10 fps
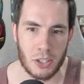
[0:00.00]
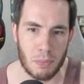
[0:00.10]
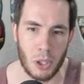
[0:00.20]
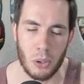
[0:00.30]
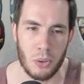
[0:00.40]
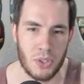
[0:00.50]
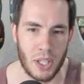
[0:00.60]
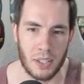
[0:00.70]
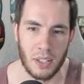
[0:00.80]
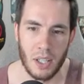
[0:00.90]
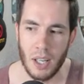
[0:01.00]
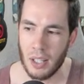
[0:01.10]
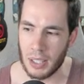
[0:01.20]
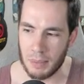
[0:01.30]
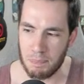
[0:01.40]
40, Bros, 40,
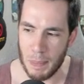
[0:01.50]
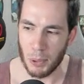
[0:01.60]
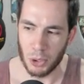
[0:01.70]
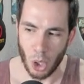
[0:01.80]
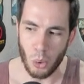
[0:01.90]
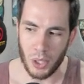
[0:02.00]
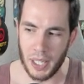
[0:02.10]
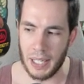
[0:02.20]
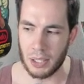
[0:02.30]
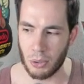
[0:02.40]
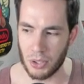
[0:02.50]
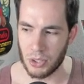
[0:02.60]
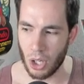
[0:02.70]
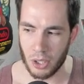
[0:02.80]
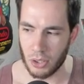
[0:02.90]
40, and like, people know Kid Icarus,
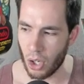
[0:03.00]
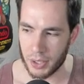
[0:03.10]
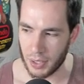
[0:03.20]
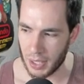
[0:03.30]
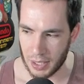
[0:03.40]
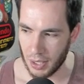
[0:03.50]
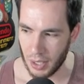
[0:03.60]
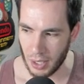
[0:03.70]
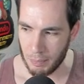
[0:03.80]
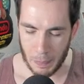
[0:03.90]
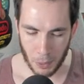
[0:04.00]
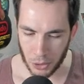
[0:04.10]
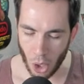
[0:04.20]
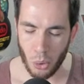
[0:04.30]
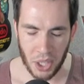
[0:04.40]
not not like people
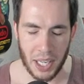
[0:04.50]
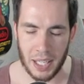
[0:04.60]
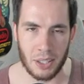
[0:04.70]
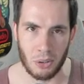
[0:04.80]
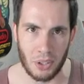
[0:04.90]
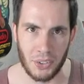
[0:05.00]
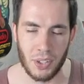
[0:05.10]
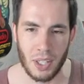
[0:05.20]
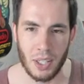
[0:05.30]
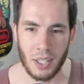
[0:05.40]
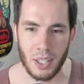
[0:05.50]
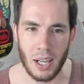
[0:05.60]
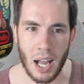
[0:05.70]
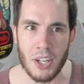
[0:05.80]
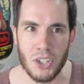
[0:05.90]
know Kid Icarus.
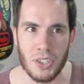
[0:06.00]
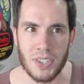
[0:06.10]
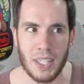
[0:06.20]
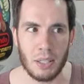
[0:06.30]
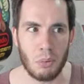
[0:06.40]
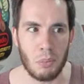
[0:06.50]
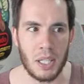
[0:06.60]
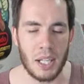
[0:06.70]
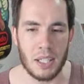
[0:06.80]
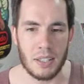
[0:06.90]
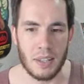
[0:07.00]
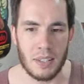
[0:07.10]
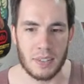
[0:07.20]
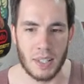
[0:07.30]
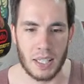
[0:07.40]
I just think when we get into
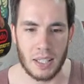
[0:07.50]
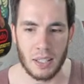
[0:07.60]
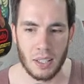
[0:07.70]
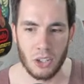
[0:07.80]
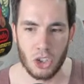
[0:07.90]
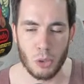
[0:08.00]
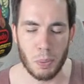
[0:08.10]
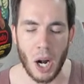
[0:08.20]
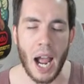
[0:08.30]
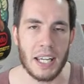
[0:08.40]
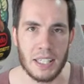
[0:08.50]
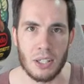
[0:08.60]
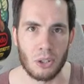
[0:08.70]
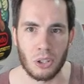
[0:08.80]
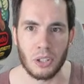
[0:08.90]
this like super high
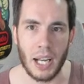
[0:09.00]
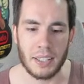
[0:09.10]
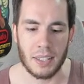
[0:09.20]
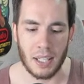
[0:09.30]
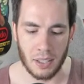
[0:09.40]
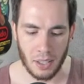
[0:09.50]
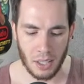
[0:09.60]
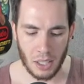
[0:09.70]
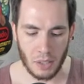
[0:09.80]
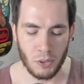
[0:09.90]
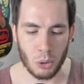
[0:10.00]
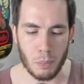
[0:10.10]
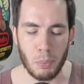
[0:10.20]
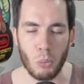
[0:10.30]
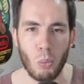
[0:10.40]
tier collecting, if you can
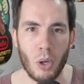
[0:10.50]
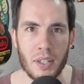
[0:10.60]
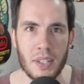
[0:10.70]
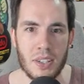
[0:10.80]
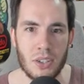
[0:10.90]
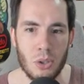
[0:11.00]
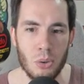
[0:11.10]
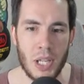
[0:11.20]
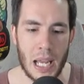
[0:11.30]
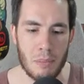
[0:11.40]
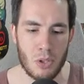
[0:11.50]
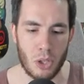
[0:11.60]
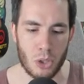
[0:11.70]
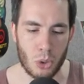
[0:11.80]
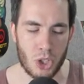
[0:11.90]
put one of these two games
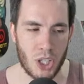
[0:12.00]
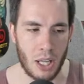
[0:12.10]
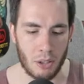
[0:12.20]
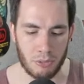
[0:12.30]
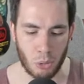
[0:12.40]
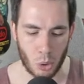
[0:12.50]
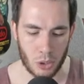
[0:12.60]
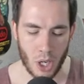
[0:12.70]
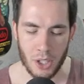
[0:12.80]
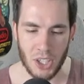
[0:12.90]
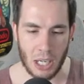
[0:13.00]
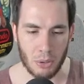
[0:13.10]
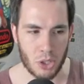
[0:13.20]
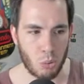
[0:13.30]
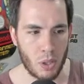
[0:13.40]
on your shelf or
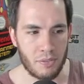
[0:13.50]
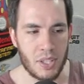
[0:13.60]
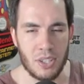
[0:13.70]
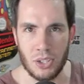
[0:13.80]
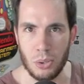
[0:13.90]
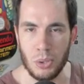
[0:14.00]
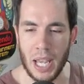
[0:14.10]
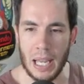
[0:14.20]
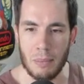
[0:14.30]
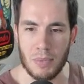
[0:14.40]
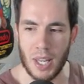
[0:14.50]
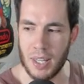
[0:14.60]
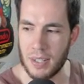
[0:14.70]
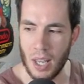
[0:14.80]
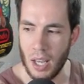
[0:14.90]
cherish one of these two games
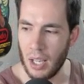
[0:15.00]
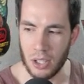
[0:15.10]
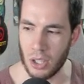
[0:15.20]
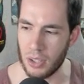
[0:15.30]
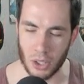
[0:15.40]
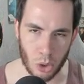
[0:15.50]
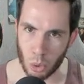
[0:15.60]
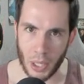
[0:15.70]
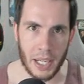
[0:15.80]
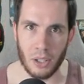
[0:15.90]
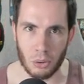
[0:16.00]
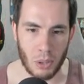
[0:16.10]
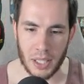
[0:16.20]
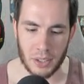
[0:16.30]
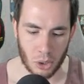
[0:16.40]
as the grail,
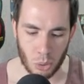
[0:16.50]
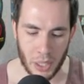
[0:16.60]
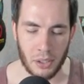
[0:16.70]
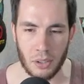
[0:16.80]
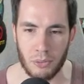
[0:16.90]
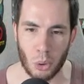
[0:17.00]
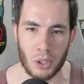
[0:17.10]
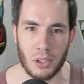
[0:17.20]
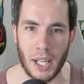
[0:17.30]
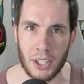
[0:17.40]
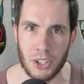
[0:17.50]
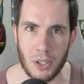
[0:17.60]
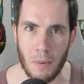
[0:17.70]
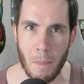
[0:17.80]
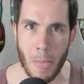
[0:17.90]
right? The grail of your
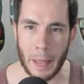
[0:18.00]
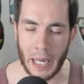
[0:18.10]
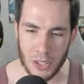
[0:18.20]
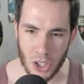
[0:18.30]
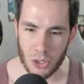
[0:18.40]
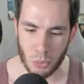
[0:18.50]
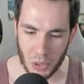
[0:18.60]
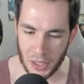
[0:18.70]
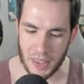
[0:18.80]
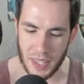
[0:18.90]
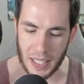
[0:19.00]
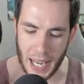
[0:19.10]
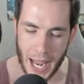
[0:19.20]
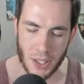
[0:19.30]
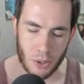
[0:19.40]
collection, I just really think
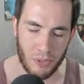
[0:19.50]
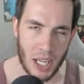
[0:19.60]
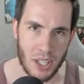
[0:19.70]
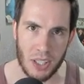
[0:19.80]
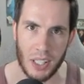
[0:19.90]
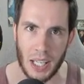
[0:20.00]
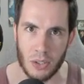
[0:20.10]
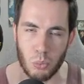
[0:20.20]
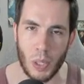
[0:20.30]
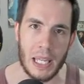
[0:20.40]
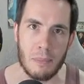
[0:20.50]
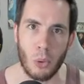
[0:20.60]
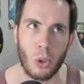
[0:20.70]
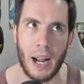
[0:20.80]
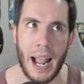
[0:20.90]
Castlevania has way
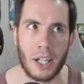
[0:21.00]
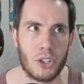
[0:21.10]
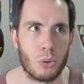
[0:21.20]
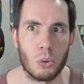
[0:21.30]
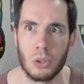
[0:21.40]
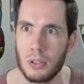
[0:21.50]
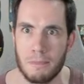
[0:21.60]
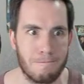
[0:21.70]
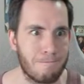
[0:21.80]
more actual,